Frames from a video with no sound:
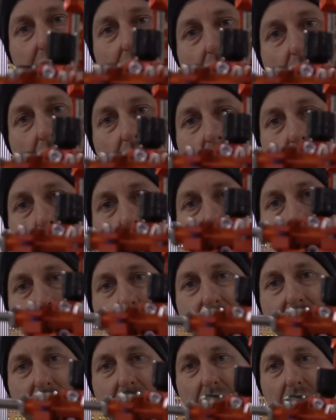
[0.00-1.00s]
and clear. You can
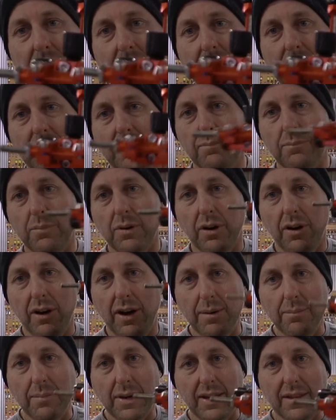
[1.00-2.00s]
probably see
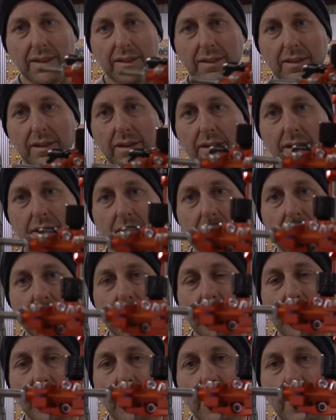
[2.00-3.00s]
behind me the
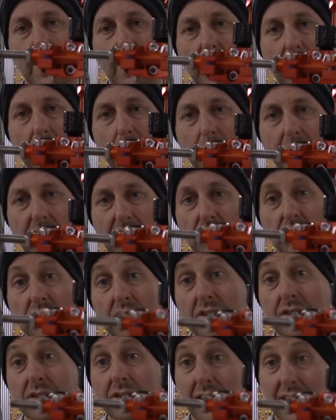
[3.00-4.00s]
picture.
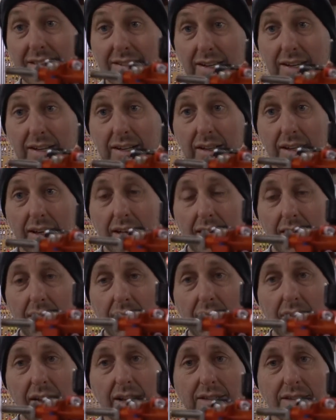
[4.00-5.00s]
It's nice and clear.
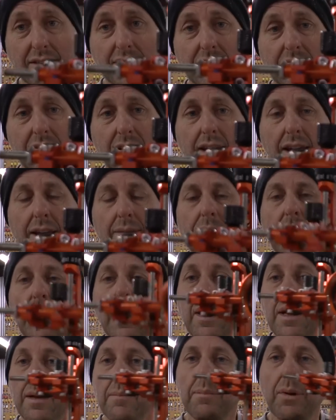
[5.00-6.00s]
The lens is clear.
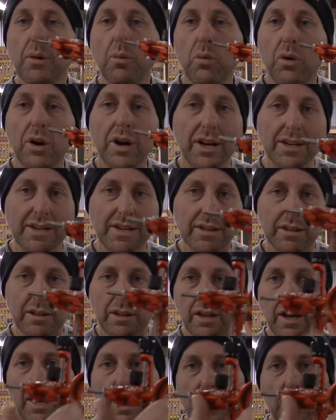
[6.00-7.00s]
But what I
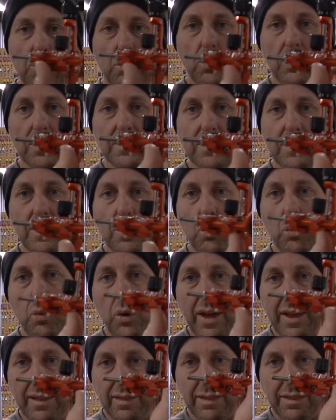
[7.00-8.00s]
didn't like was the
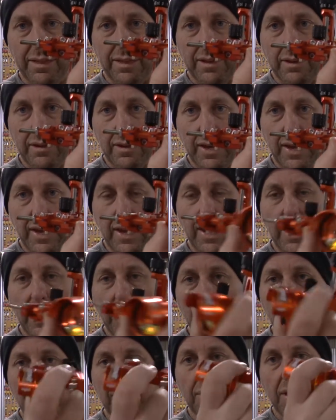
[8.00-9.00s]
width
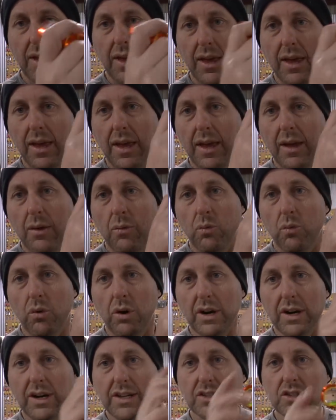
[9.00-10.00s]
here.
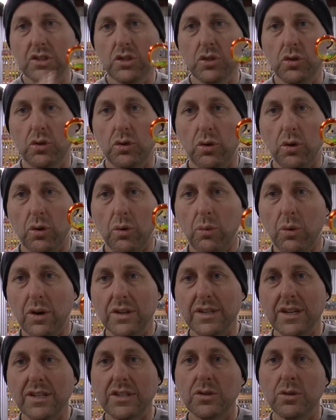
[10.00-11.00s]
What I saw
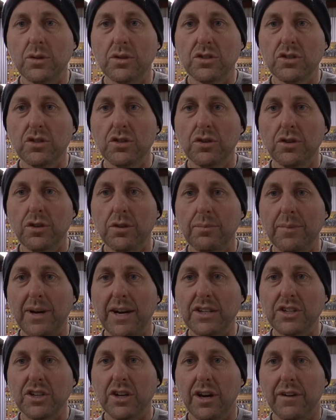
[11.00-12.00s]
was I saw too
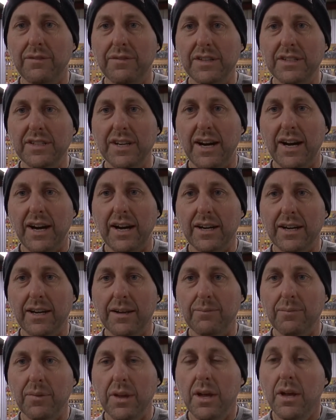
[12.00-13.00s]
much of the
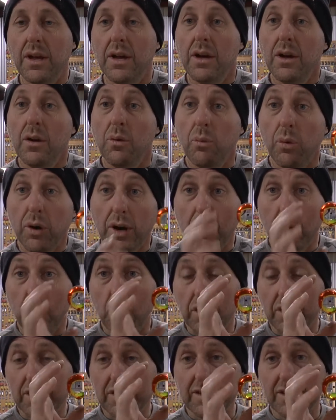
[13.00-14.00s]
target. What I
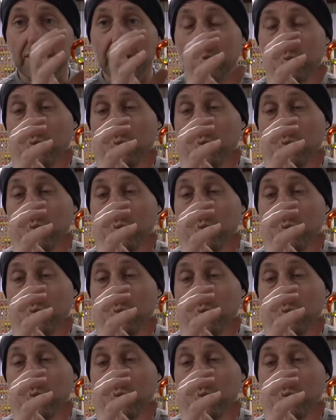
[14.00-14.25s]
want